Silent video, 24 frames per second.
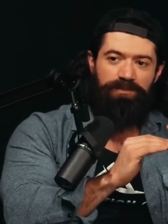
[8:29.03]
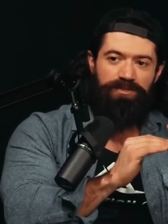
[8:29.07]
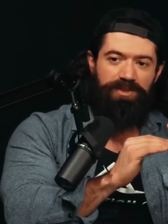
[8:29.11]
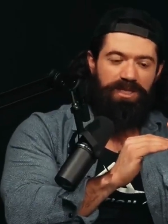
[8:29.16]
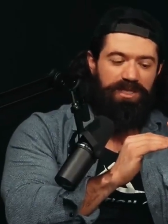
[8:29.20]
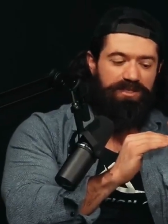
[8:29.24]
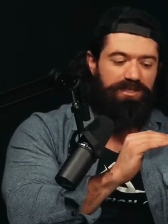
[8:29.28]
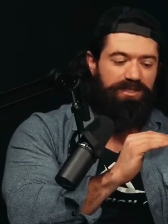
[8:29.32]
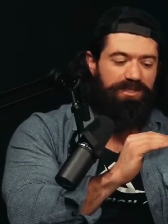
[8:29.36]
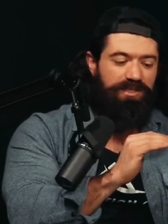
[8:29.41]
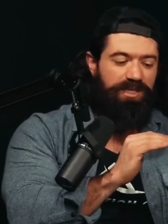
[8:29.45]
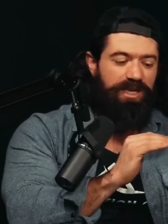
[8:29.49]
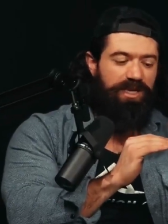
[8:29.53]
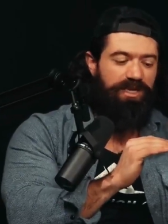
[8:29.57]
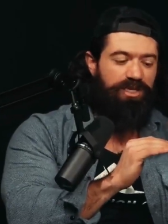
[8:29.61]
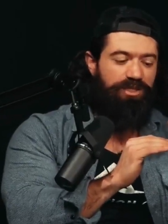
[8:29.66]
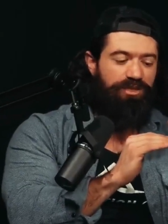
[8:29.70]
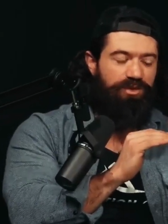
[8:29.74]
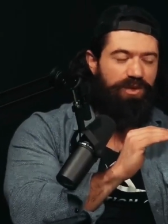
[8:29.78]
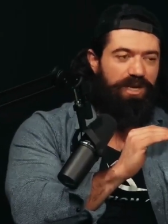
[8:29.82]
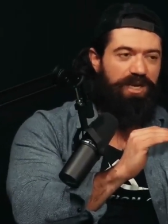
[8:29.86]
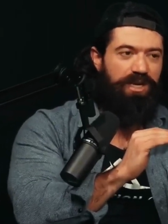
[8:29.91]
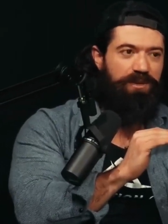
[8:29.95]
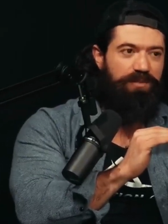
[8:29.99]
That's society
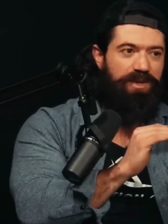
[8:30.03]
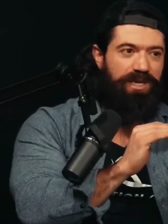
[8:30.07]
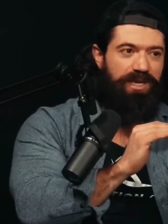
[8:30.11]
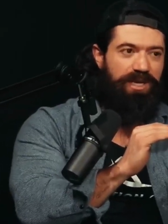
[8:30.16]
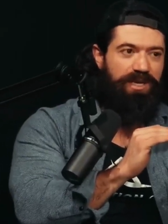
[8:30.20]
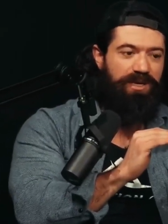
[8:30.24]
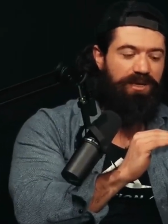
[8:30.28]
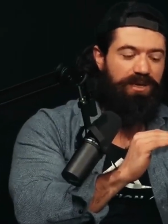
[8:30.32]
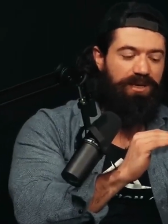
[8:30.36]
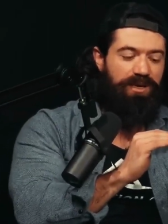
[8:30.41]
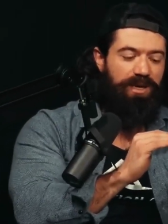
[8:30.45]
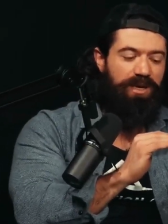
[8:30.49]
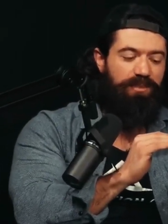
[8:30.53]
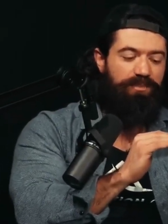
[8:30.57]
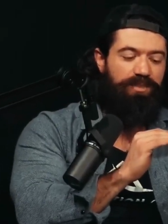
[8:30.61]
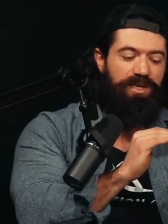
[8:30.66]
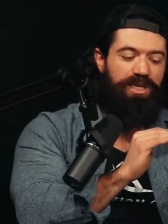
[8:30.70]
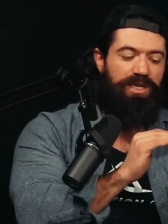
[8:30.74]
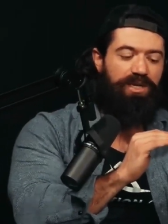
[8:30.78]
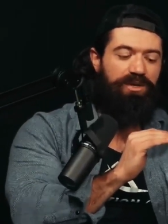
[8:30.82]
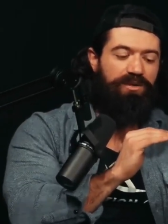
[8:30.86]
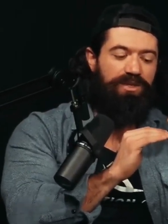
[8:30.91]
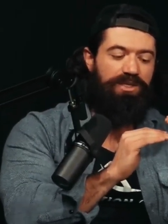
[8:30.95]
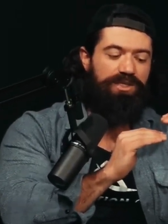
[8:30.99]
trying to make it
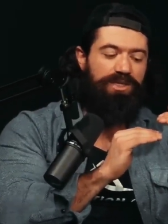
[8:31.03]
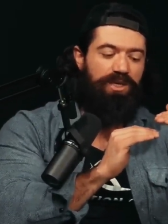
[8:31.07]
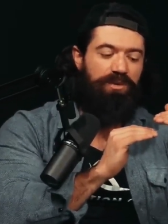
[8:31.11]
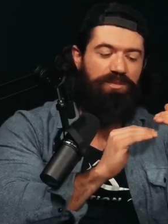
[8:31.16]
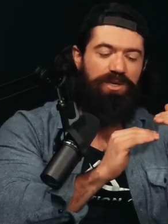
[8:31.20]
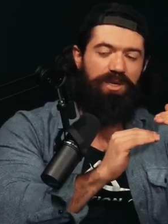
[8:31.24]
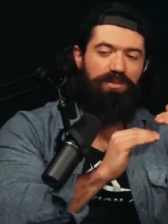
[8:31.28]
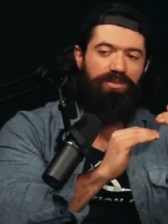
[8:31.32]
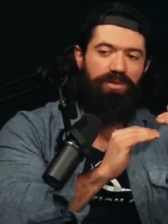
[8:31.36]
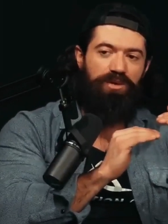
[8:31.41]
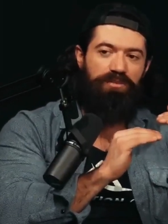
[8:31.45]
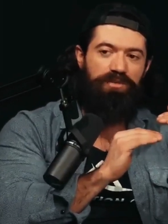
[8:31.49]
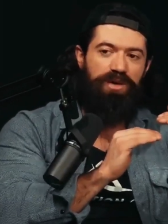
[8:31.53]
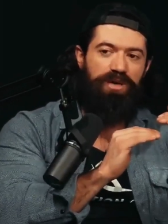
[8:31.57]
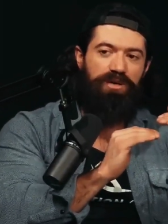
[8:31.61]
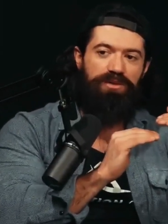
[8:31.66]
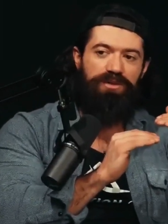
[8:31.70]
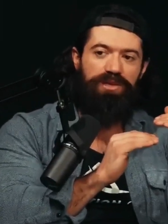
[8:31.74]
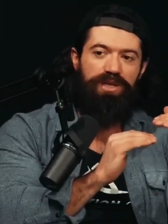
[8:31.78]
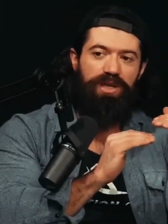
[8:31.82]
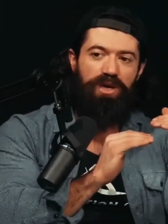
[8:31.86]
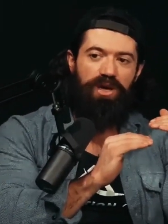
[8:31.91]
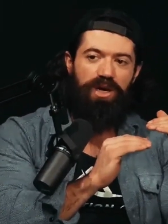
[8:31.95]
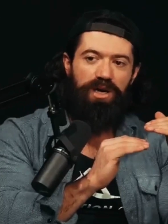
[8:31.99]
appear as though people are better
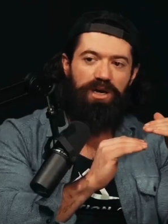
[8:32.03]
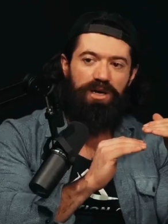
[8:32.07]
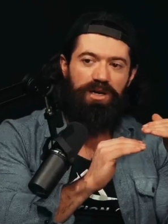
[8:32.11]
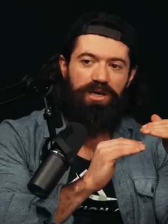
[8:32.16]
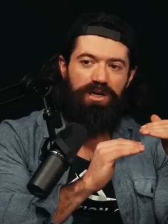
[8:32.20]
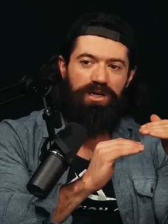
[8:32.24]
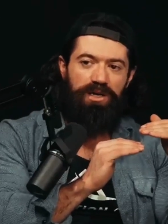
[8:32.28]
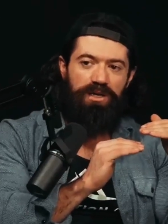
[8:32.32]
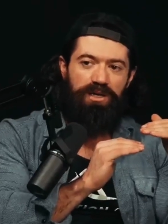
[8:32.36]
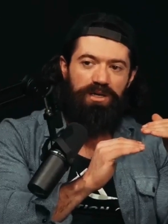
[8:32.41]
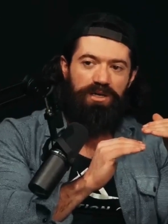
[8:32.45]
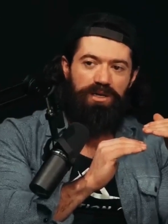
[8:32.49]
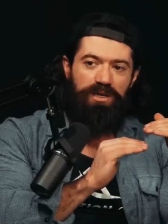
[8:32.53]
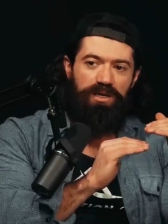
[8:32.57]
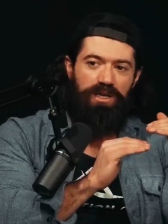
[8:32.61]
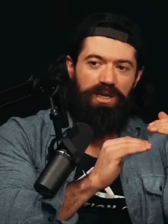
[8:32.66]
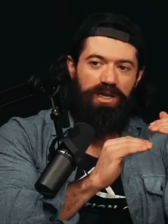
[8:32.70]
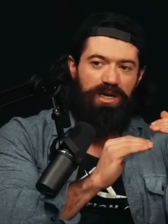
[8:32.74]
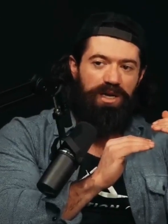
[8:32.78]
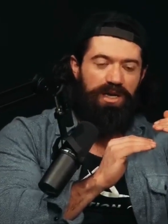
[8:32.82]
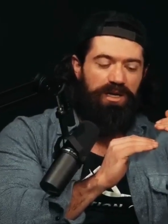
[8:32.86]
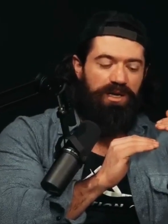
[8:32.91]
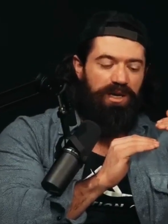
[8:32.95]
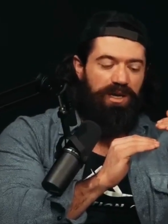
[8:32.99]
than they are.
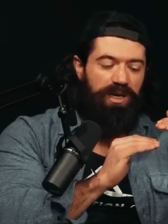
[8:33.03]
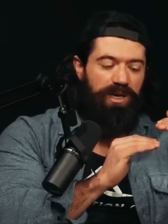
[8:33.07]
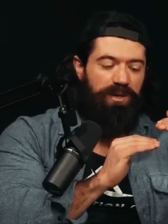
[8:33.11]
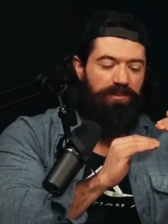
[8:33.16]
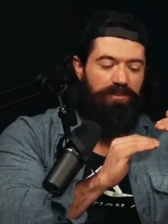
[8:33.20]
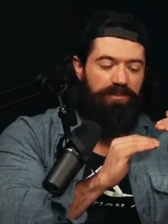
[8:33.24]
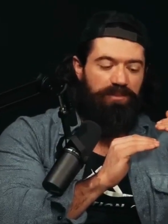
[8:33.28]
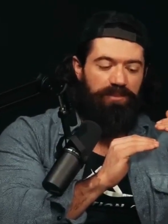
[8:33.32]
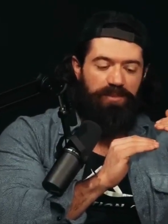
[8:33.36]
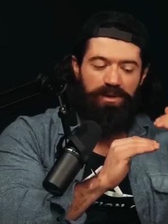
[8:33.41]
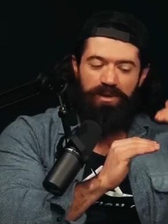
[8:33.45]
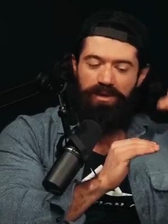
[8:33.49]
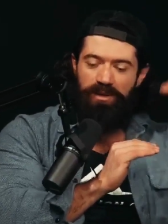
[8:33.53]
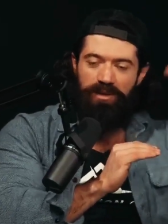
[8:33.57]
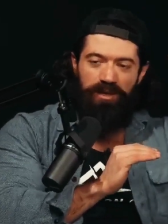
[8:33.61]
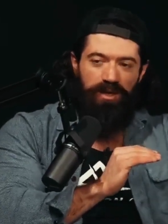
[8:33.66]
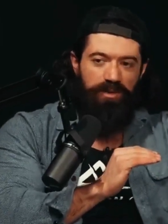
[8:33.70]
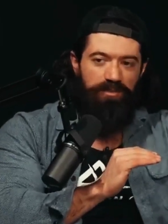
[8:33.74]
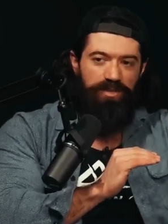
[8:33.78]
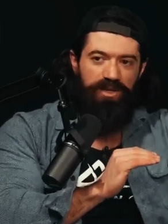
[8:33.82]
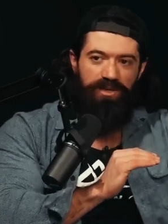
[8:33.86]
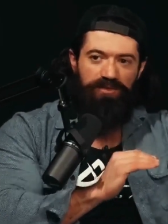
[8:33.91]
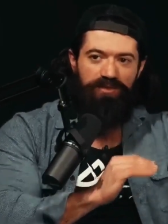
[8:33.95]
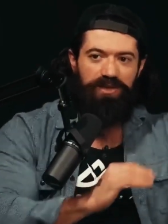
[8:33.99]
And I'm
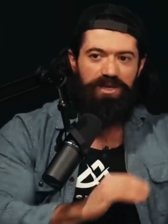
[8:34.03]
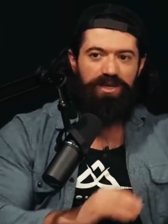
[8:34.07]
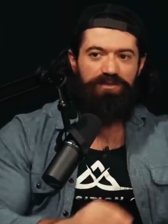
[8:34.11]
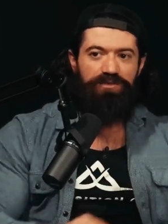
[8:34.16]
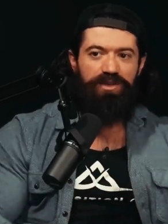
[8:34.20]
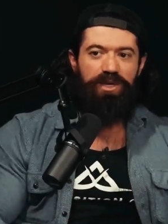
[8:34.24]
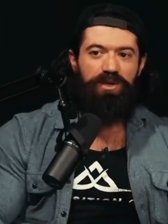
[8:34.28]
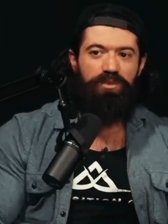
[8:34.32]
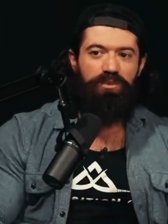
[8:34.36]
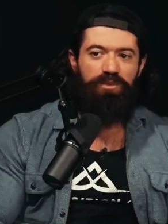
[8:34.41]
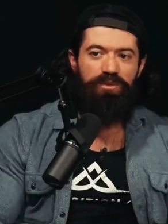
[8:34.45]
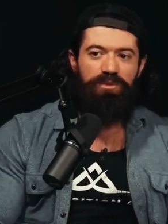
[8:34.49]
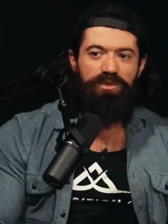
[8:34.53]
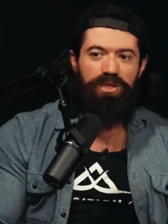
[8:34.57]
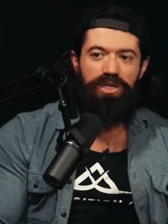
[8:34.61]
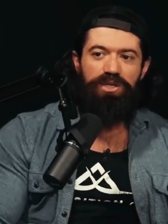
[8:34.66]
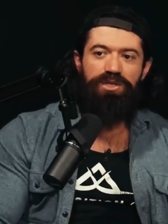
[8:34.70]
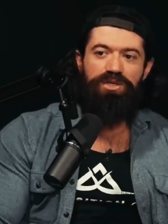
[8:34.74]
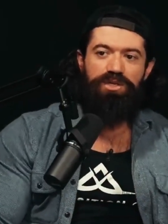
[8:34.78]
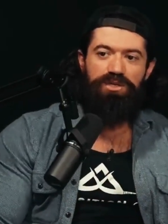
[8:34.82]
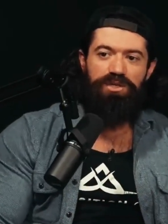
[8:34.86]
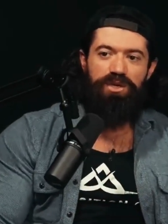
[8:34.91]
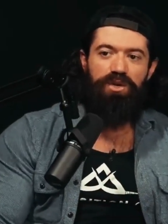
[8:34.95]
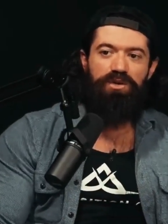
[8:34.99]
a big fan of like, they should